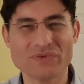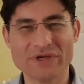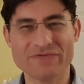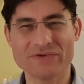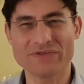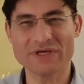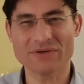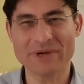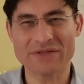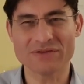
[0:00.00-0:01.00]
if you think
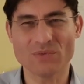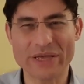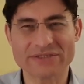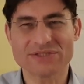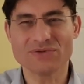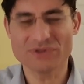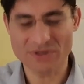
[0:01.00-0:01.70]
about the wetsuit,